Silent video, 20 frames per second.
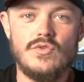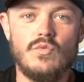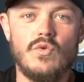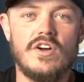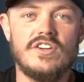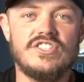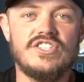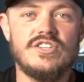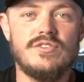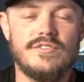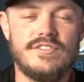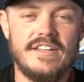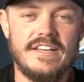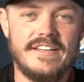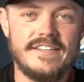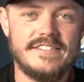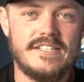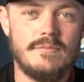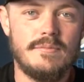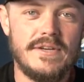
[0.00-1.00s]
what do you think
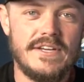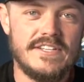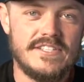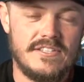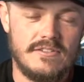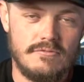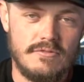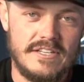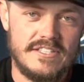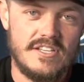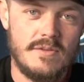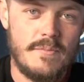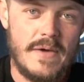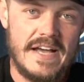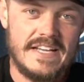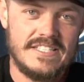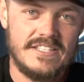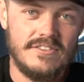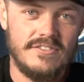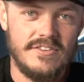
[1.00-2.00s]
is the biggest threat to
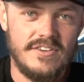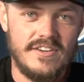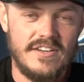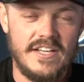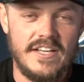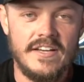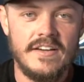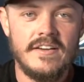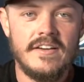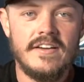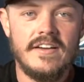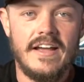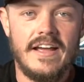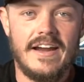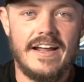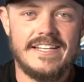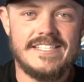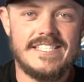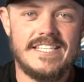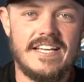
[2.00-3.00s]
masculinity? And
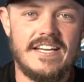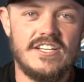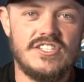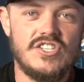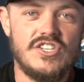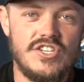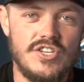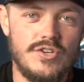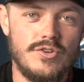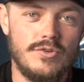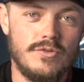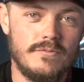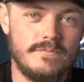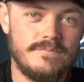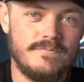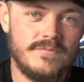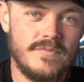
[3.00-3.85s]
I said it's you.